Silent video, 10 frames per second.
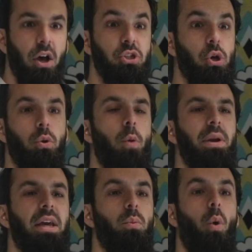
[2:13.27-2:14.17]
So
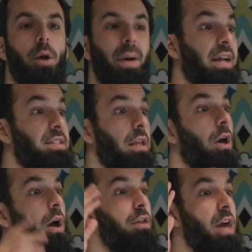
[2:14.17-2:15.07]
nobody can walk back and say,
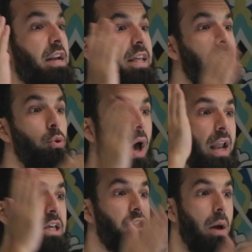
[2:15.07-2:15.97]
they didn't do
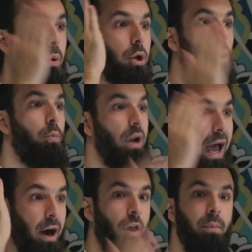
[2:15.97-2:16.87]
al-ijab wal-qubul,
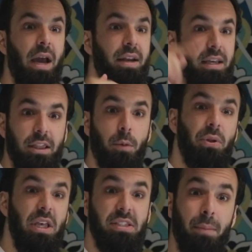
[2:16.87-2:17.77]
haram, yani get the police,